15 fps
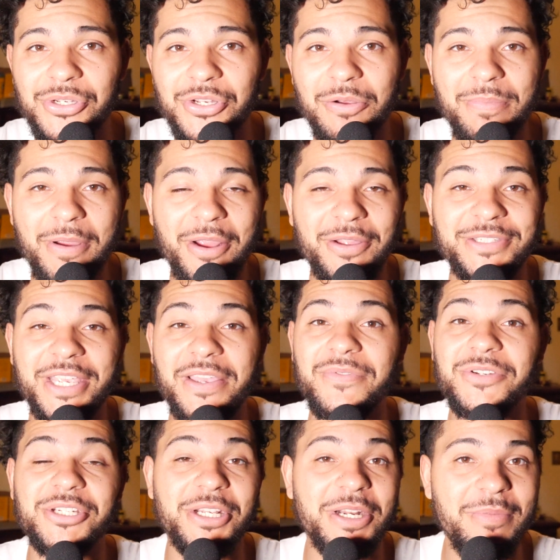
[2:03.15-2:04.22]
Your parents give a
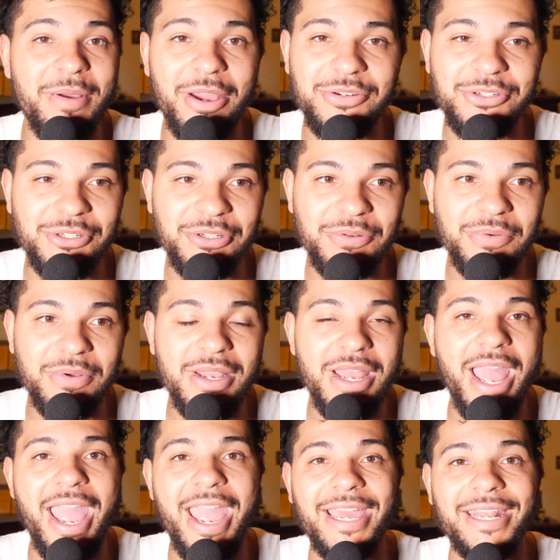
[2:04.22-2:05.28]
shit about you.
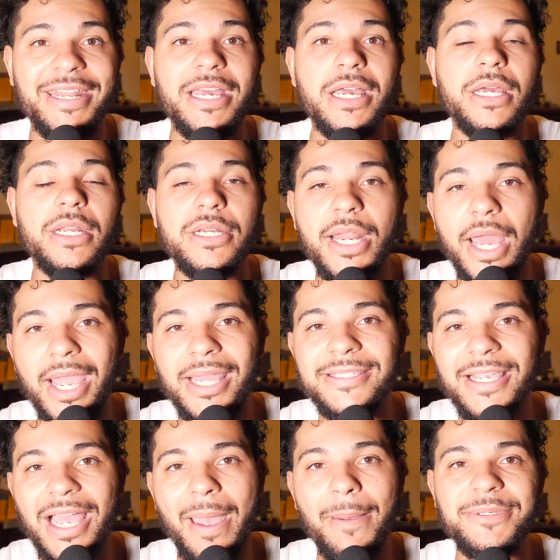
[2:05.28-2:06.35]
And 9
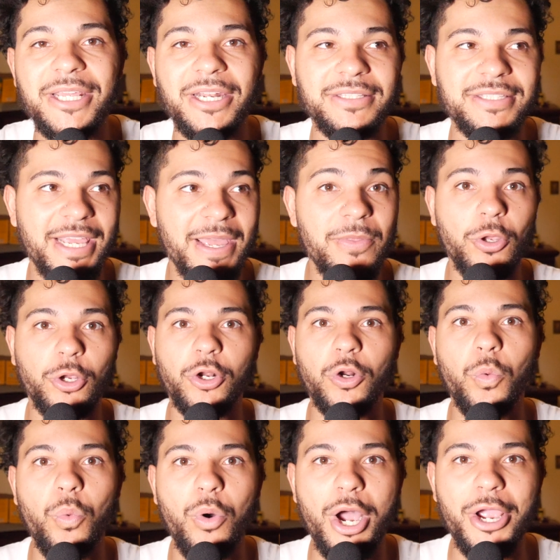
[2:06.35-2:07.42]
times out of 10, they're going to
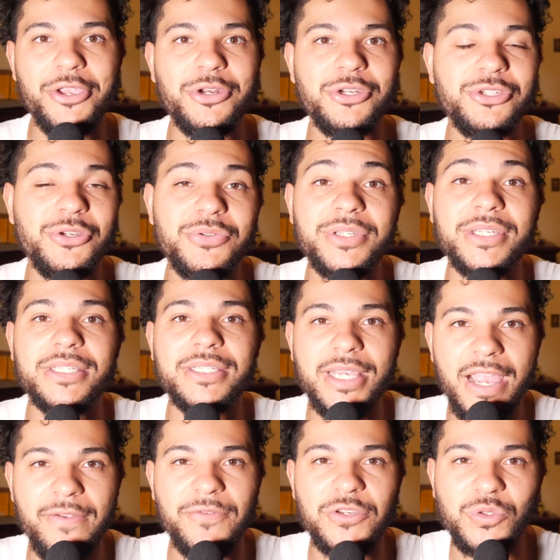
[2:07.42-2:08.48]
want you to choose the
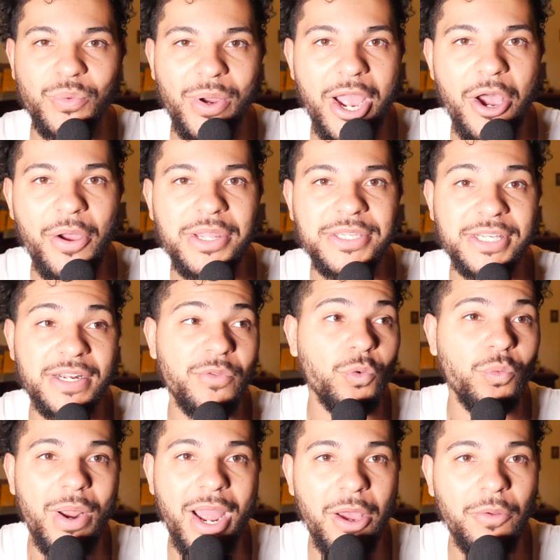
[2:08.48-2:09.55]
safest route instead of the
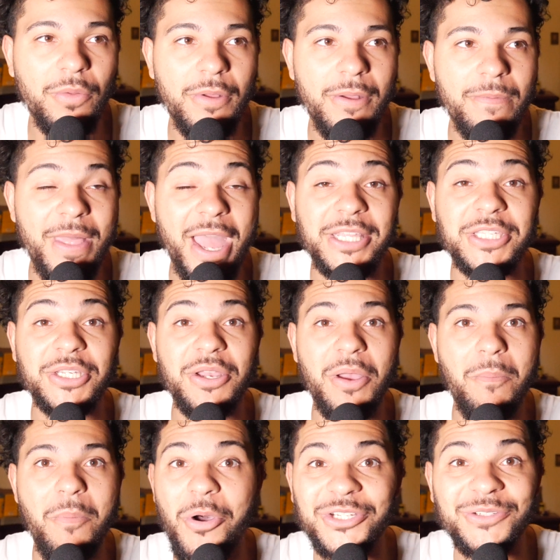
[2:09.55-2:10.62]
route that's
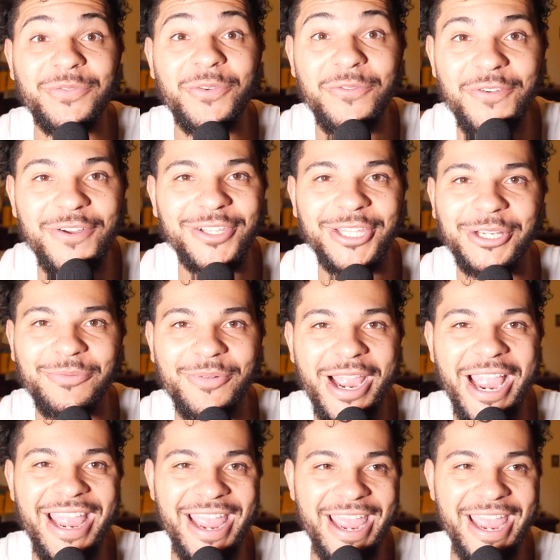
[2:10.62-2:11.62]
most fulfilling, right?